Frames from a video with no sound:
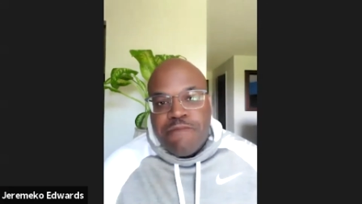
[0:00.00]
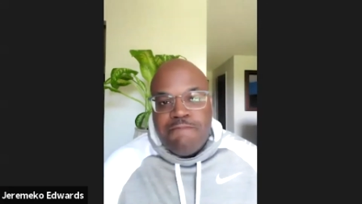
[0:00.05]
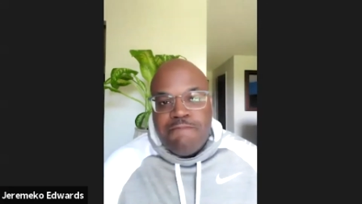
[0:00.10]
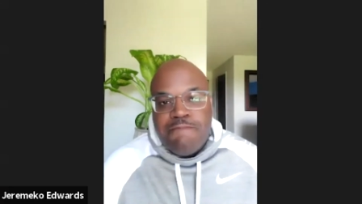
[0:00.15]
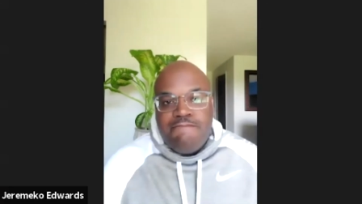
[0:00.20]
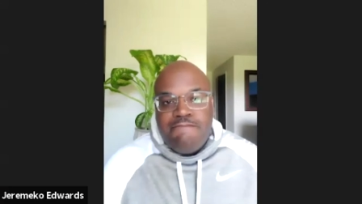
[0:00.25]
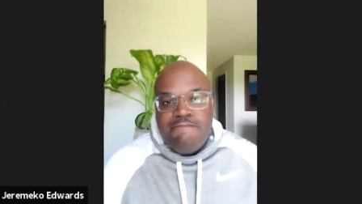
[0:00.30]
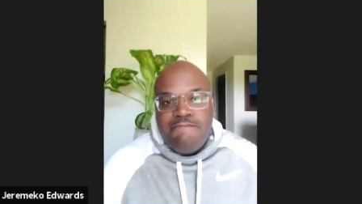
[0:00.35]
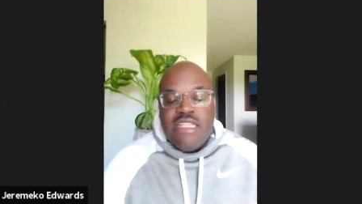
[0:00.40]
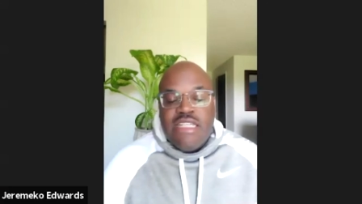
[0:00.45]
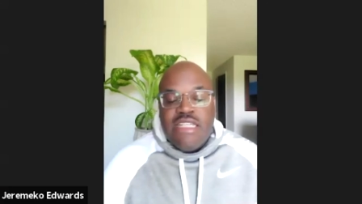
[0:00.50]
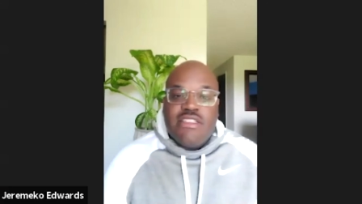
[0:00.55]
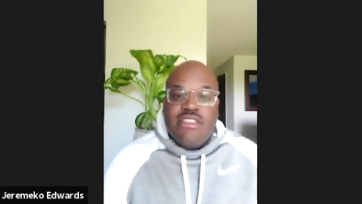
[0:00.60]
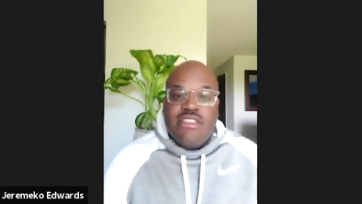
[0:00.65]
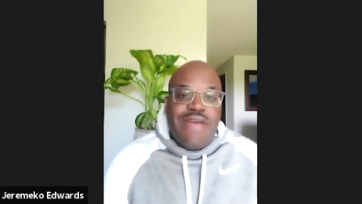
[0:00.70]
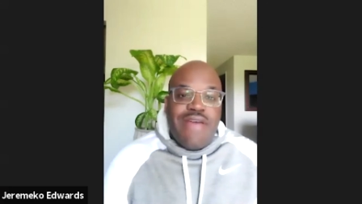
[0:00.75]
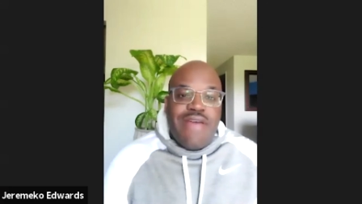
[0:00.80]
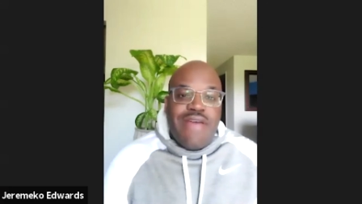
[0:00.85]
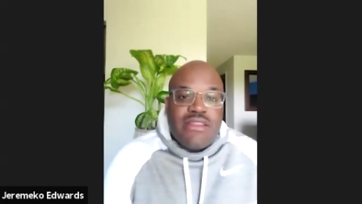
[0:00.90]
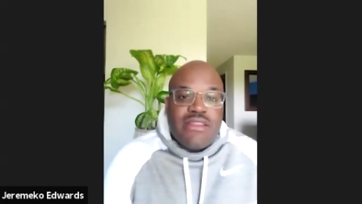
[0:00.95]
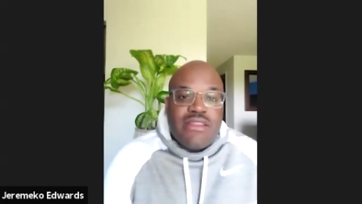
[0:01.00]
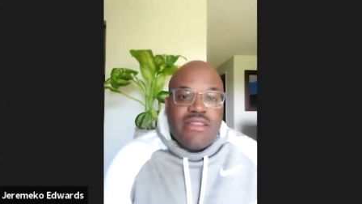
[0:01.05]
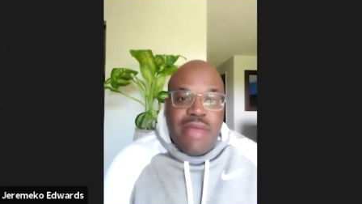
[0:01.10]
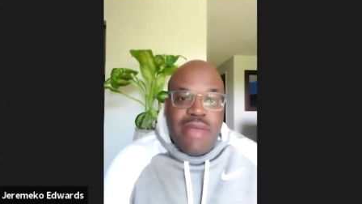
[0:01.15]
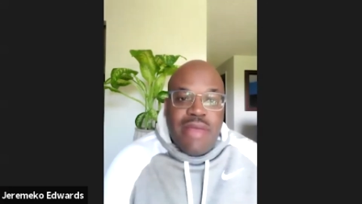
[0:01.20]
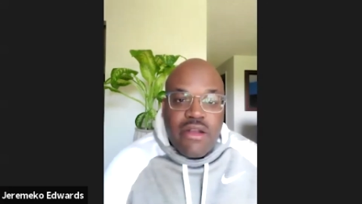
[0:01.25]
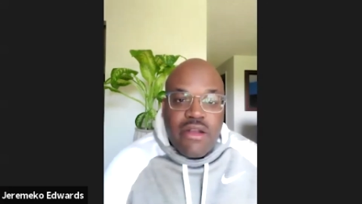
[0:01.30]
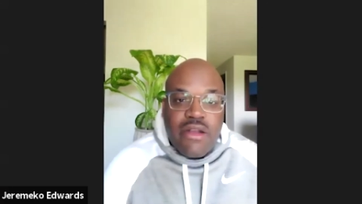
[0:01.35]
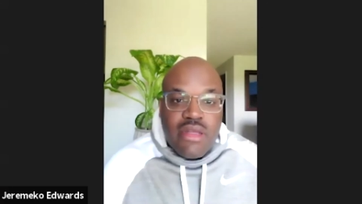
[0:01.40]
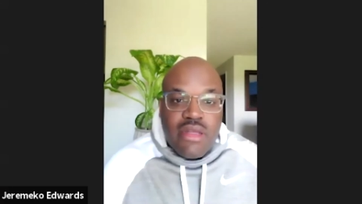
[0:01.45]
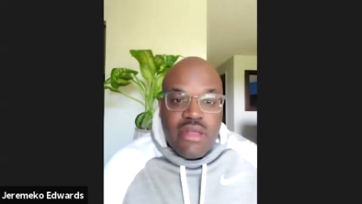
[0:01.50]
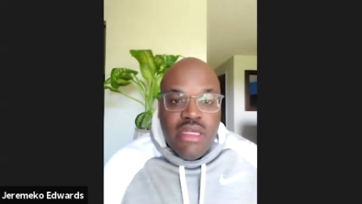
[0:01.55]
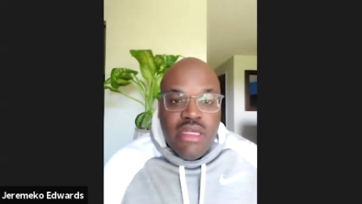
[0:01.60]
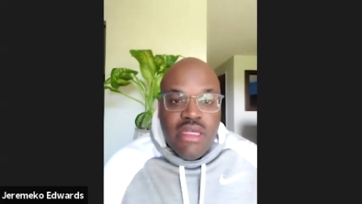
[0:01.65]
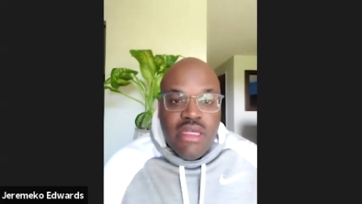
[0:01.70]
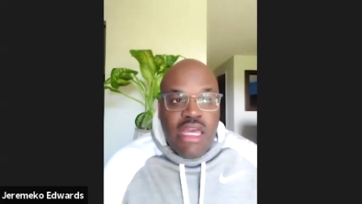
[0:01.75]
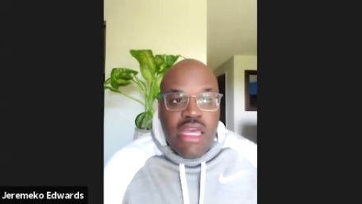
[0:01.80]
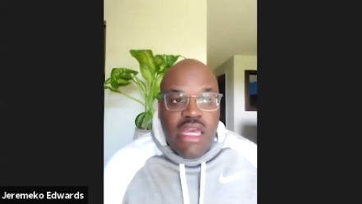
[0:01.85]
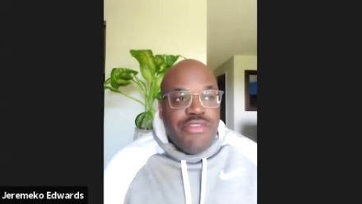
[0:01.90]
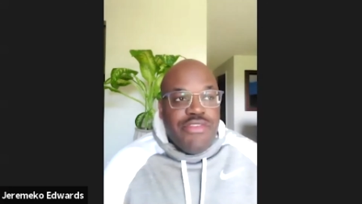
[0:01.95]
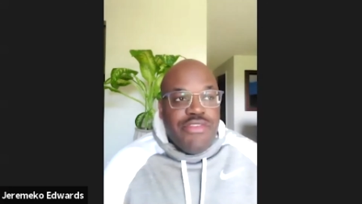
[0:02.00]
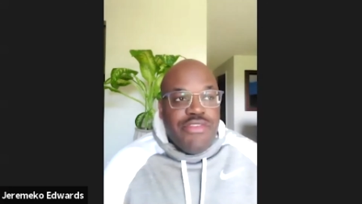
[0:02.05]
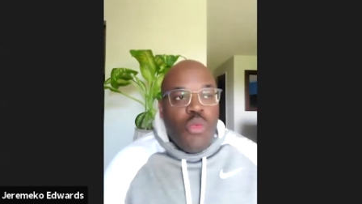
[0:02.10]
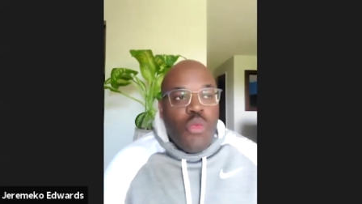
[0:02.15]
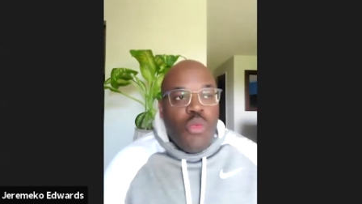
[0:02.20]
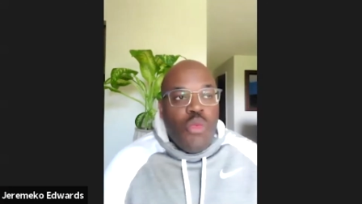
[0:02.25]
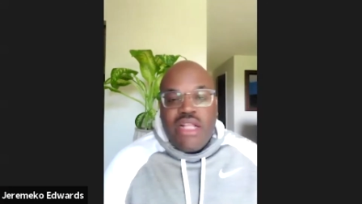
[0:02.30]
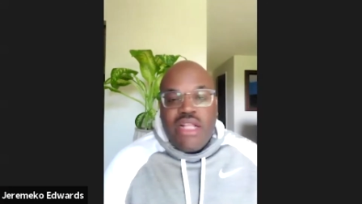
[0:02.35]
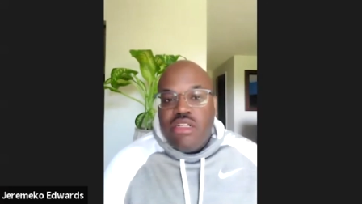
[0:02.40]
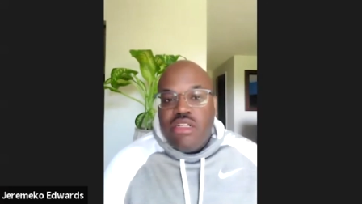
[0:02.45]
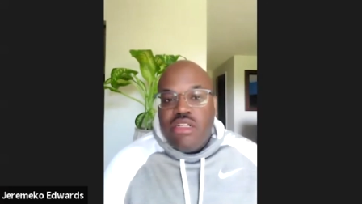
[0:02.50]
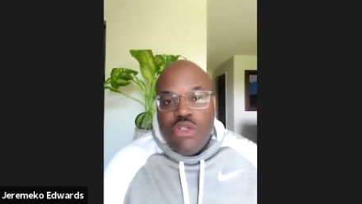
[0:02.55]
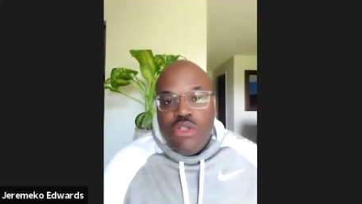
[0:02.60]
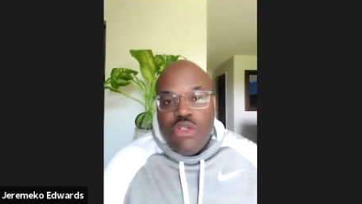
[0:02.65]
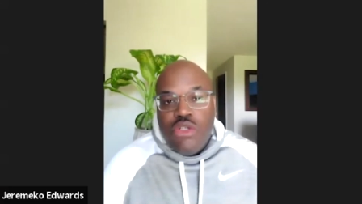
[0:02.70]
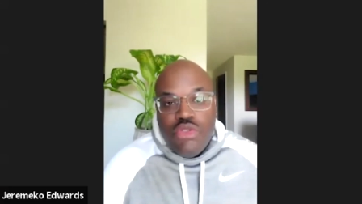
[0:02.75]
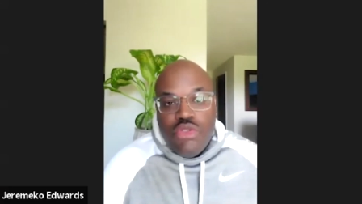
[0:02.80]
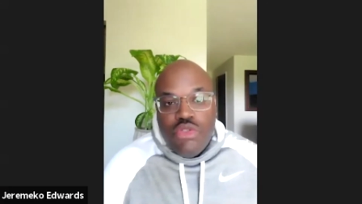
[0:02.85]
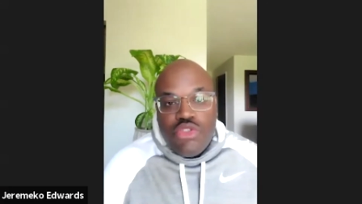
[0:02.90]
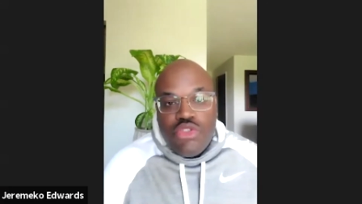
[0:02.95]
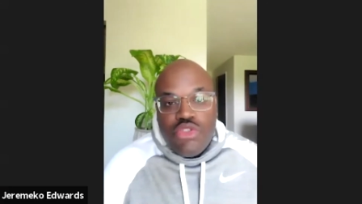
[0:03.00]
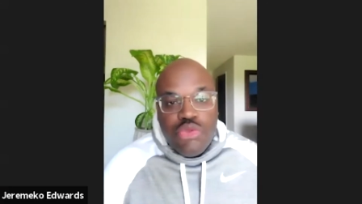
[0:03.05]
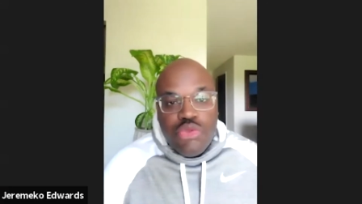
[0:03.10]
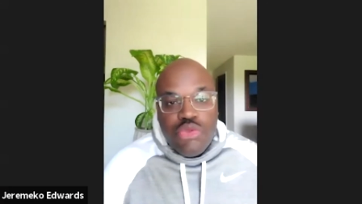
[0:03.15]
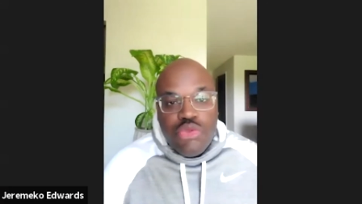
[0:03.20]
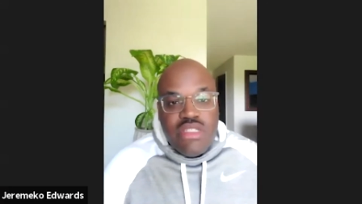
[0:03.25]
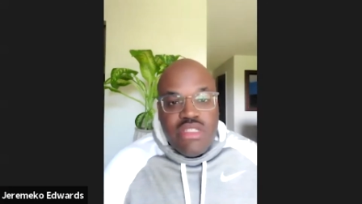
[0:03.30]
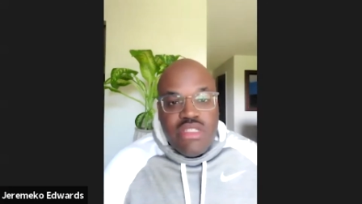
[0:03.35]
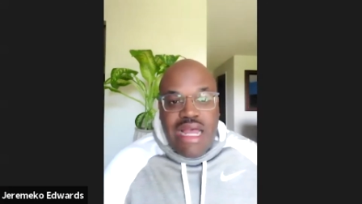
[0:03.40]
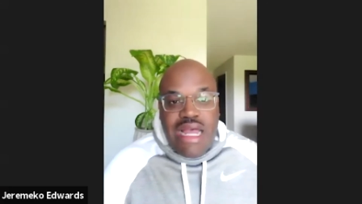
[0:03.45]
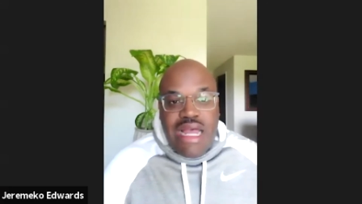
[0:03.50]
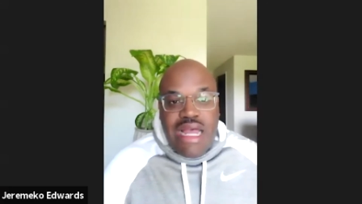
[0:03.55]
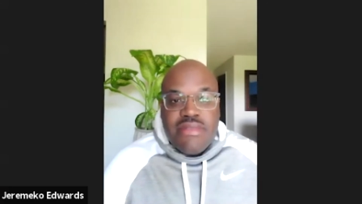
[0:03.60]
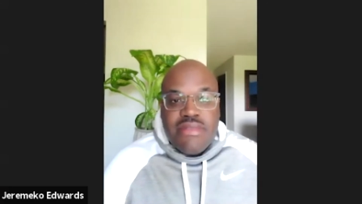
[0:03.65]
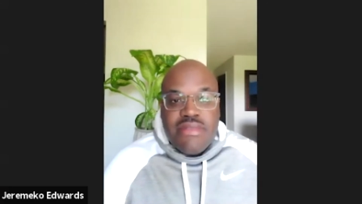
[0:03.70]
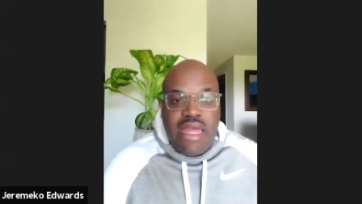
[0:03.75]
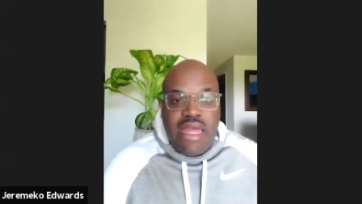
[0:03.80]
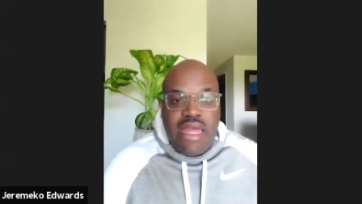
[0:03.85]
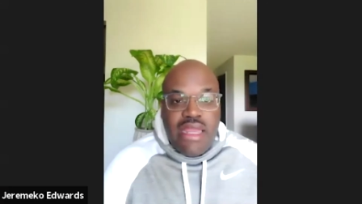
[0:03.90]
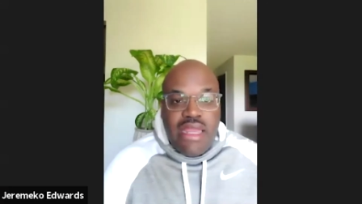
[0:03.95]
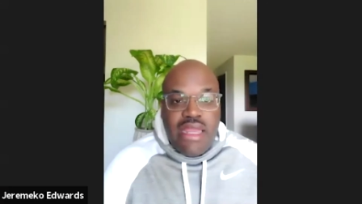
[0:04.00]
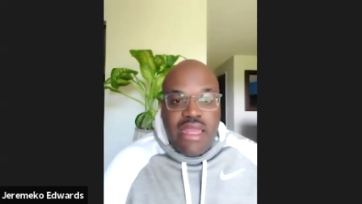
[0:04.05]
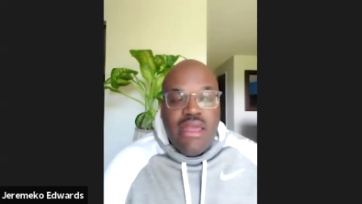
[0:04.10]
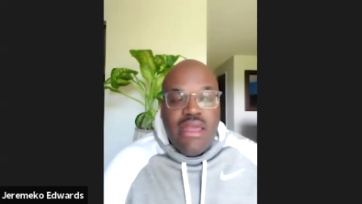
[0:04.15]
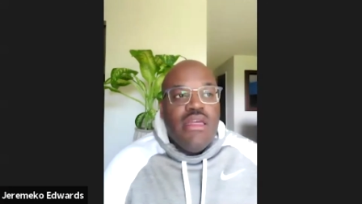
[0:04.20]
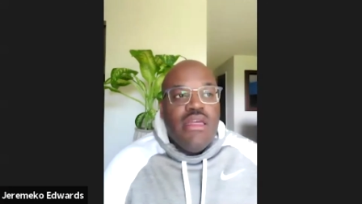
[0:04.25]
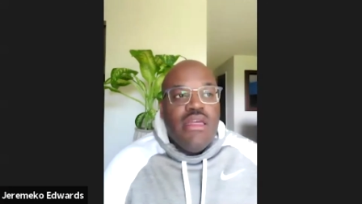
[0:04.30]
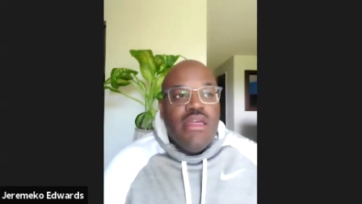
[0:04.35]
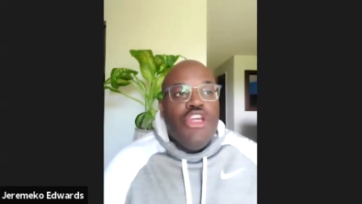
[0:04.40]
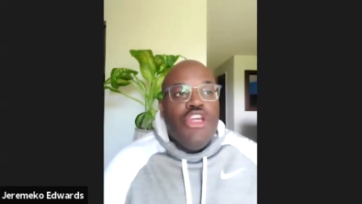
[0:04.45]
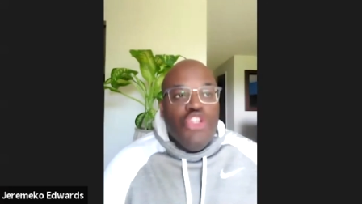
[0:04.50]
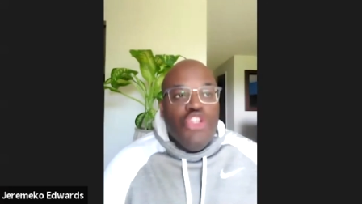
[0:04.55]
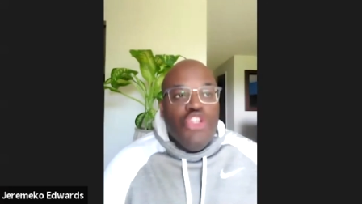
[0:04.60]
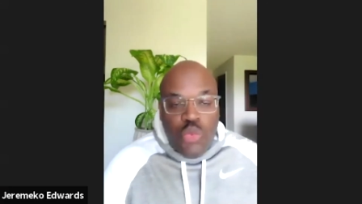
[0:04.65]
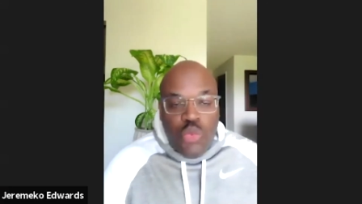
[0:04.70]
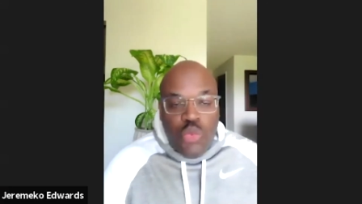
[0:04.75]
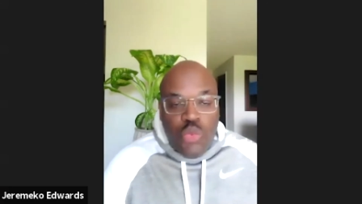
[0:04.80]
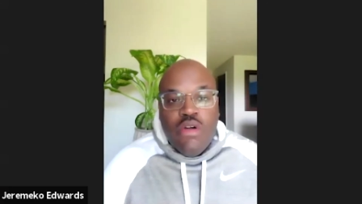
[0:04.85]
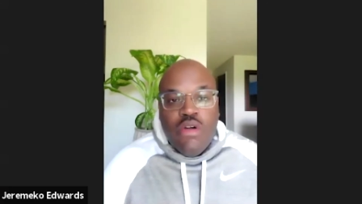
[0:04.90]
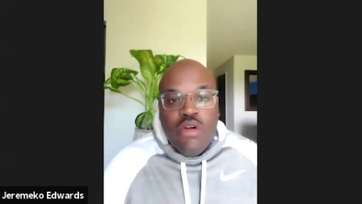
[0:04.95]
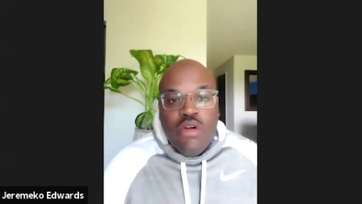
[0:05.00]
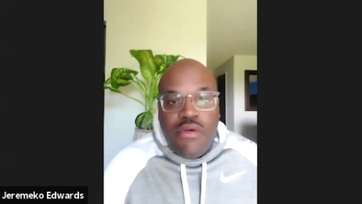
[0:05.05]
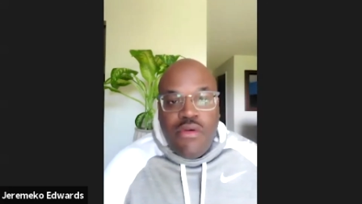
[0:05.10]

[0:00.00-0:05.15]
It's just a fact of the matter. If you're watching the news two, three times a day, you will fall